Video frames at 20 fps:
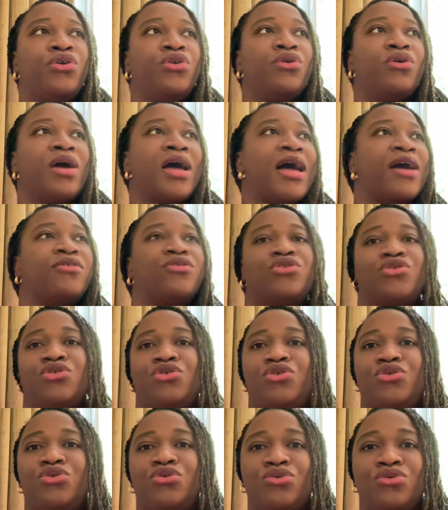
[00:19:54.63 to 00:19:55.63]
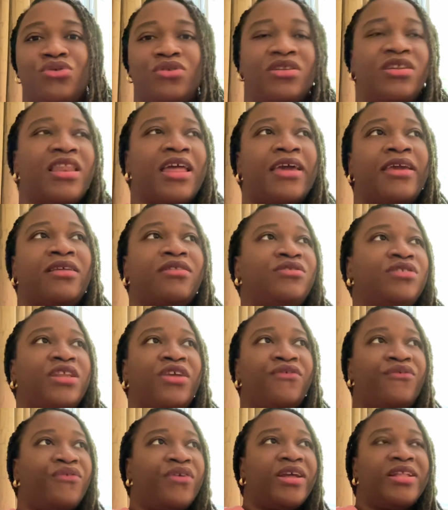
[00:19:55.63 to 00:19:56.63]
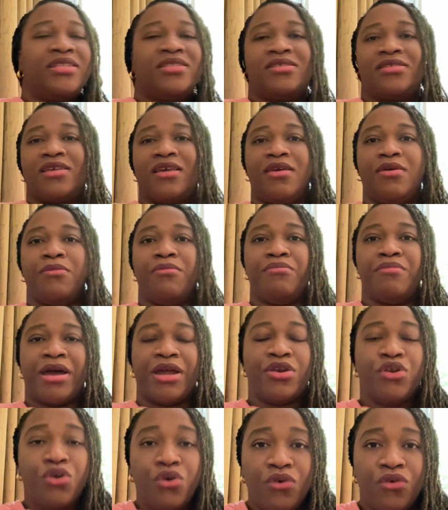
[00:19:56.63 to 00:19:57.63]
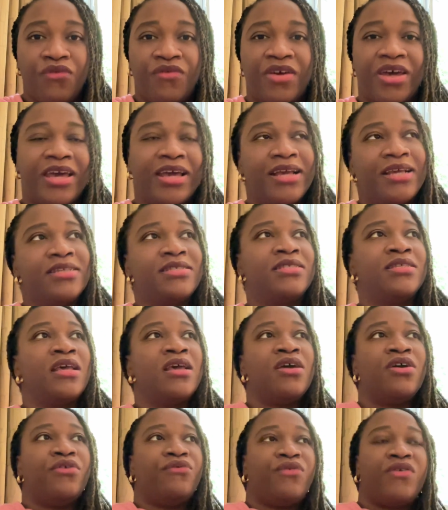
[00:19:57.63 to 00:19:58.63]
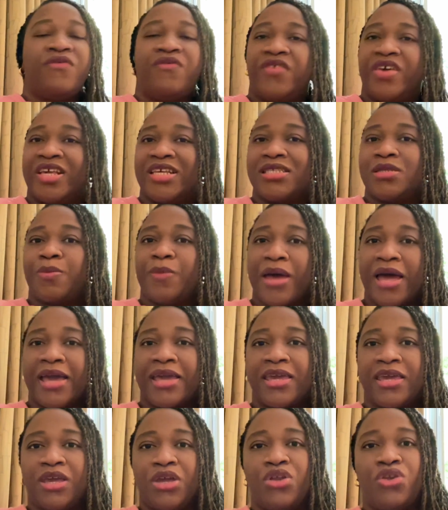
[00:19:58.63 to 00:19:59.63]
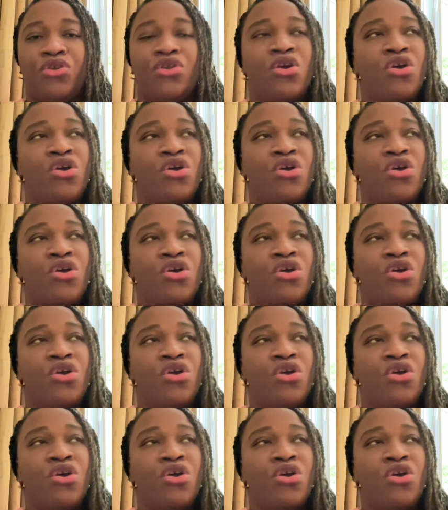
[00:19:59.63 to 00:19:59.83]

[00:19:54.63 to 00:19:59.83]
how to do like different maneuvers, reverse parking,